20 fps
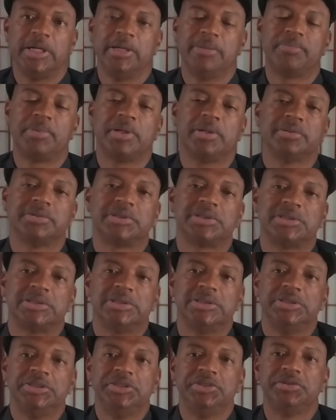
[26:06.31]
person
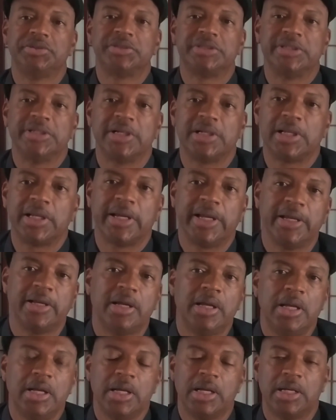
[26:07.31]
in UCLA,
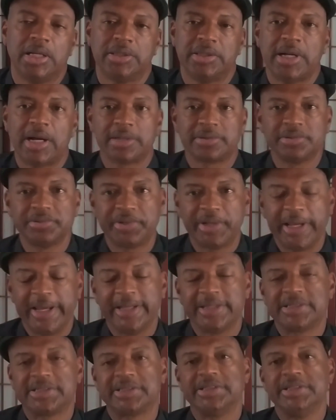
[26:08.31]
a Dr.
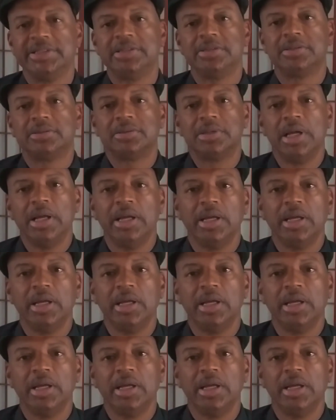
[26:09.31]
Dan Siegel.